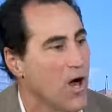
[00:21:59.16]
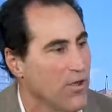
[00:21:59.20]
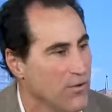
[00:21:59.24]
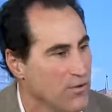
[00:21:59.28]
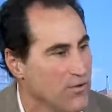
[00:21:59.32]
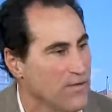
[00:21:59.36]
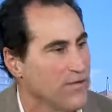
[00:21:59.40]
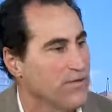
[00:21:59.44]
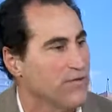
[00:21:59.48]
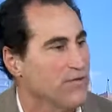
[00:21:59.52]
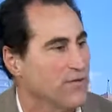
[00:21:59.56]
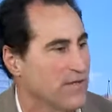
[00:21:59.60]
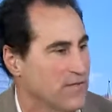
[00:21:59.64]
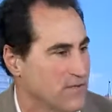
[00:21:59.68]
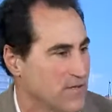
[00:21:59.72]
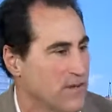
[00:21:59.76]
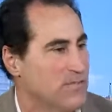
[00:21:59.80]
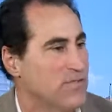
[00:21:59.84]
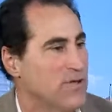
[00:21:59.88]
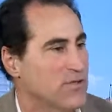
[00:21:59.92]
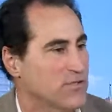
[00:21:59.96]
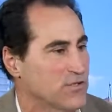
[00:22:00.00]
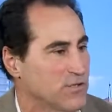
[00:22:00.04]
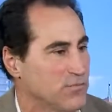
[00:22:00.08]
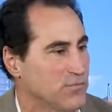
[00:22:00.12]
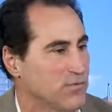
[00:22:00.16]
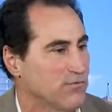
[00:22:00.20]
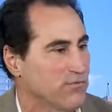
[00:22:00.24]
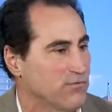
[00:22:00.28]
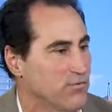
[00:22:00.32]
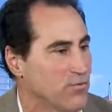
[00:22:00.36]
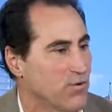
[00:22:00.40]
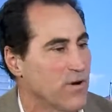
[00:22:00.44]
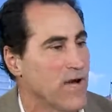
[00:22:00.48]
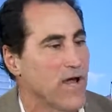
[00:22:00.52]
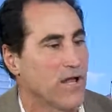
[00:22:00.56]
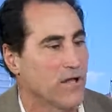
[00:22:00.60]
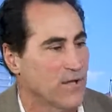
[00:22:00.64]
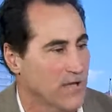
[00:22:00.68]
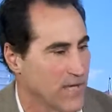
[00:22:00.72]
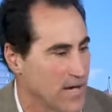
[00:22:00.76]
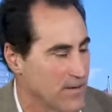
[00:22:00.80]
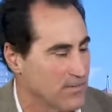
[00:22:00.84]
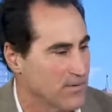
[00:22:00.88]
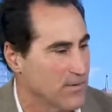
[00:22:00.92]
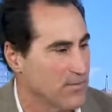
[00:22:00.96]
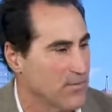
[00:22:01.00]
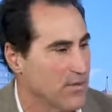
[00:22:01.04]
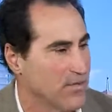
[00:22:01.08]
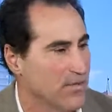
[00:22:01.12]
other than the things I mentioned before:
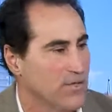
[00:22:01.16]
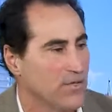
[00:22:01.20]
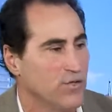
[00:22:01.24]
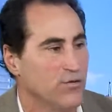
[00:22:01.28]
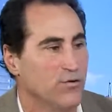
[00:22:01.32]
helicopter money,